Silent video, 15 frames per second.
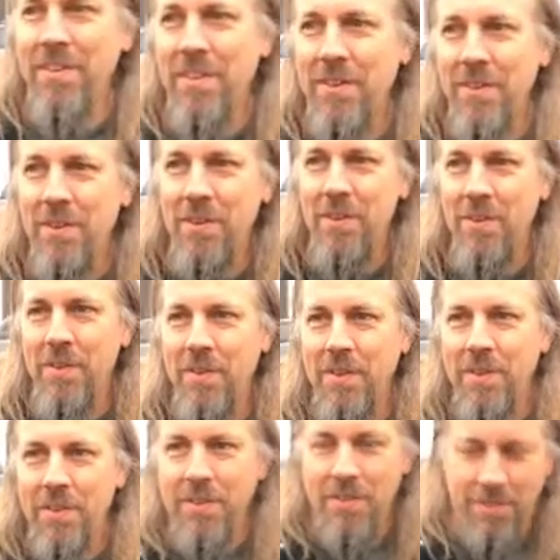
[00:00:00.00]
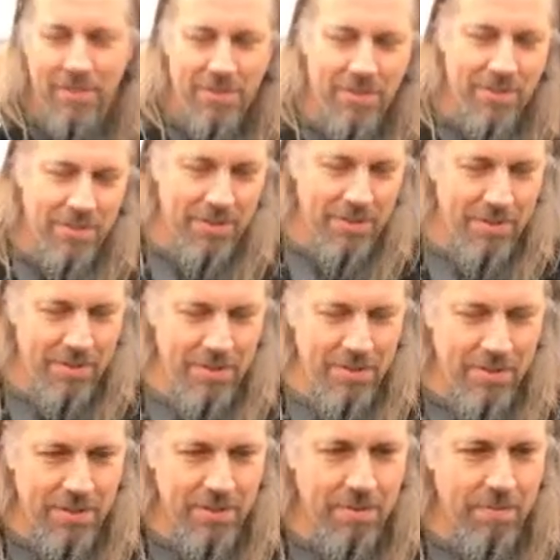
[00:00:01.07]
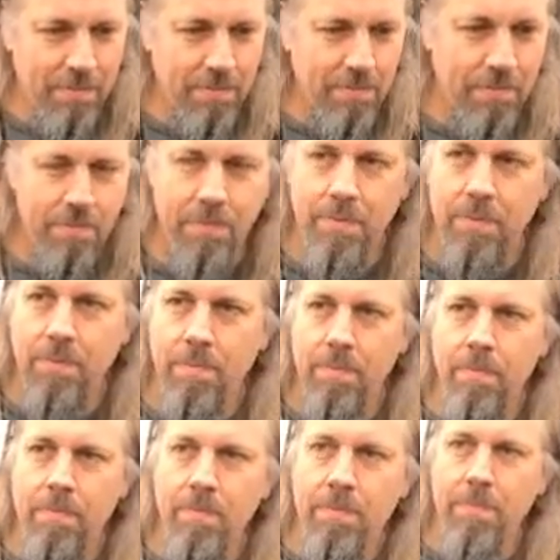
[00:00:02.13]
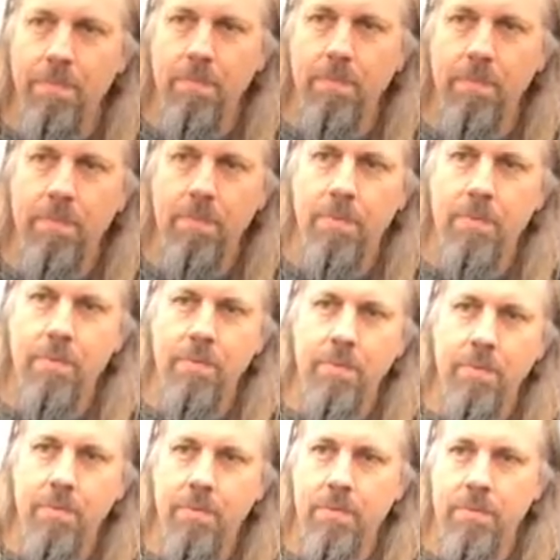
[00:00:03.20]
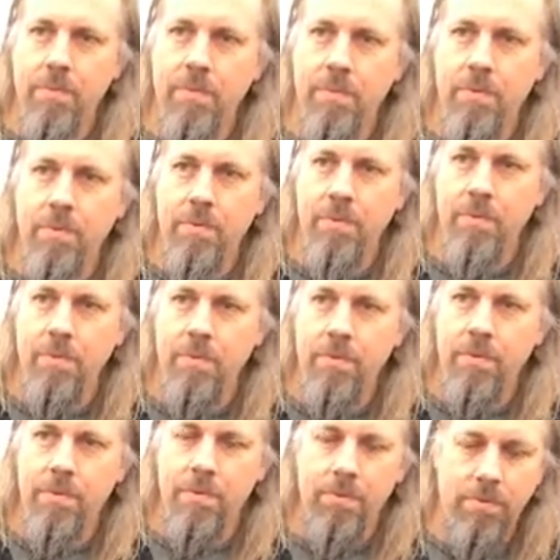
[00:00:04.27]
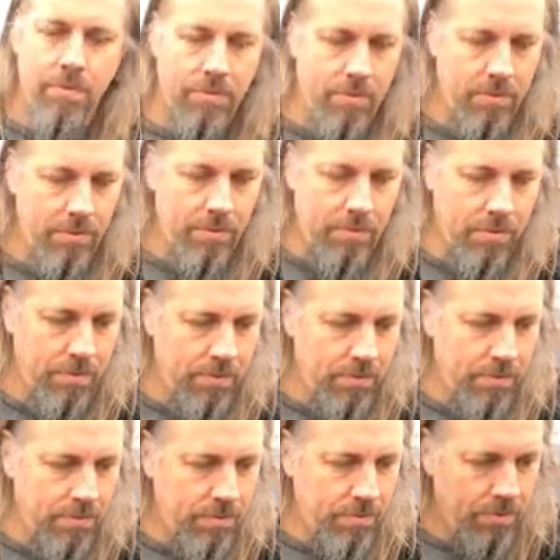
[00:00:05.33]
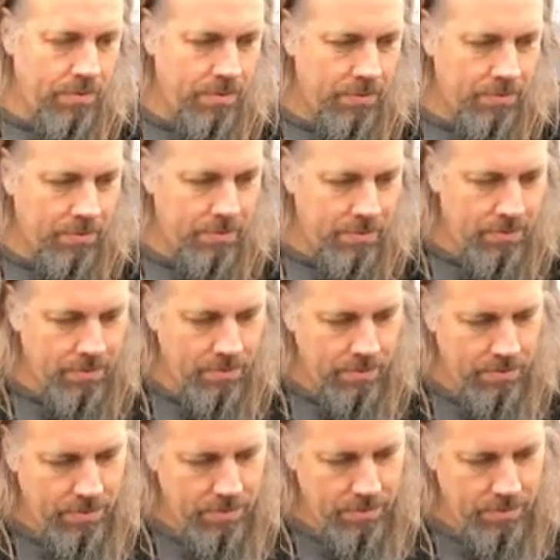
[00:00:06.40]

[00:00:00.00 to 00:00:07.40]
No words are spoken by the person on screen.